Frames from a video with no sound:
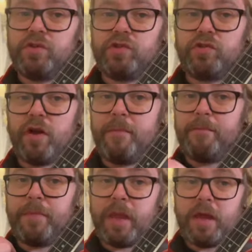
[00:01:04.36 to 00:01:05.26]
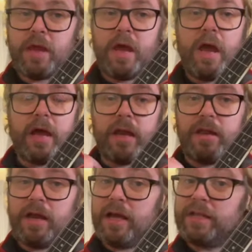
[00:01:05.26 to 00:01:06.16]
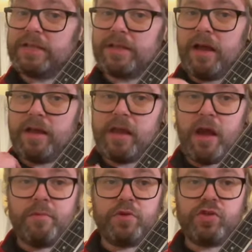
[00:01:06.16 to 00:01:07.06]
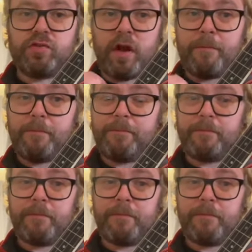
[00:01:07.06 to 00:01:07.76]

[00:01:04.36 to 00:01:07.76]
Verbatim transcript: strum and a nice light up strum.